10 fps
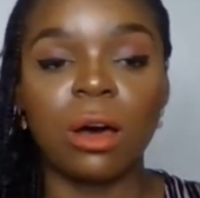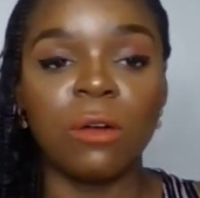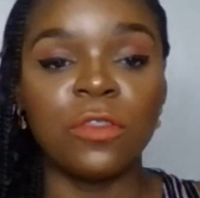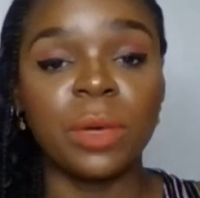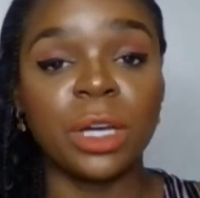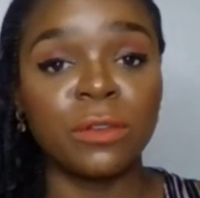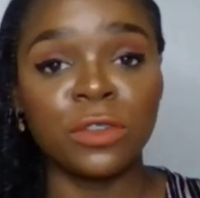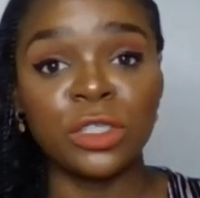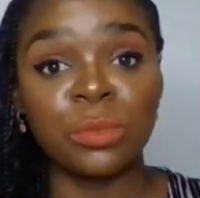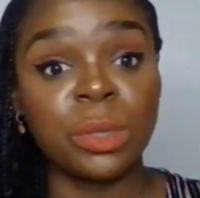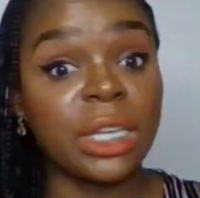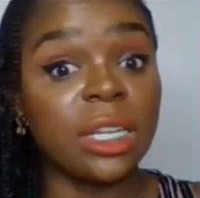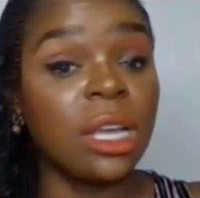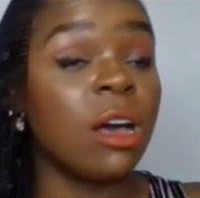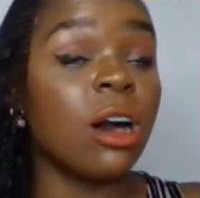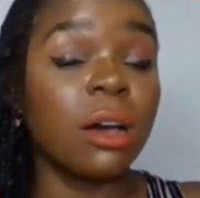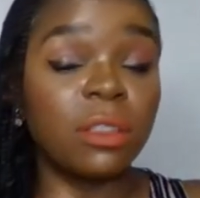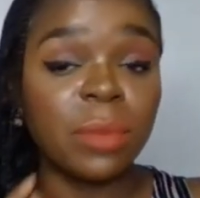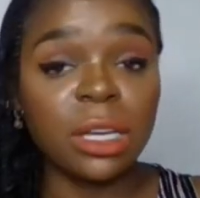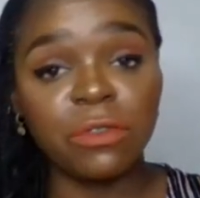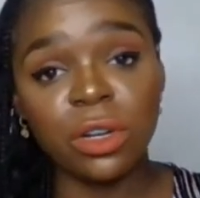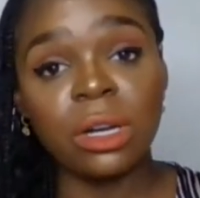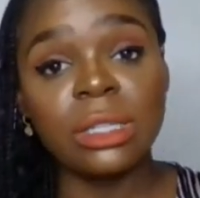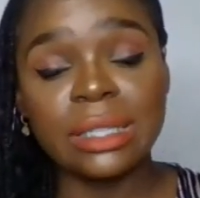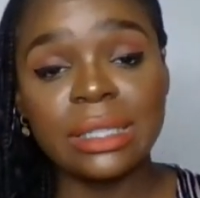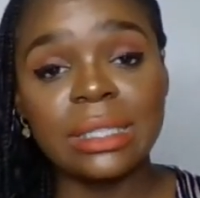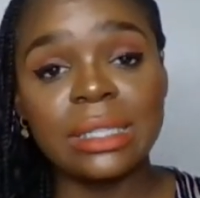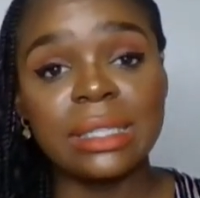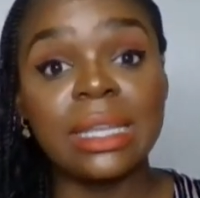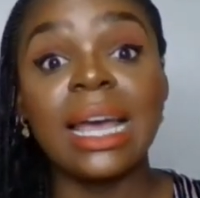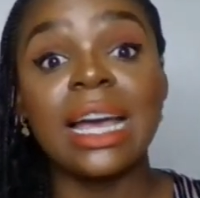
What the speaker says: off the back of her speed, off the back of her consistency.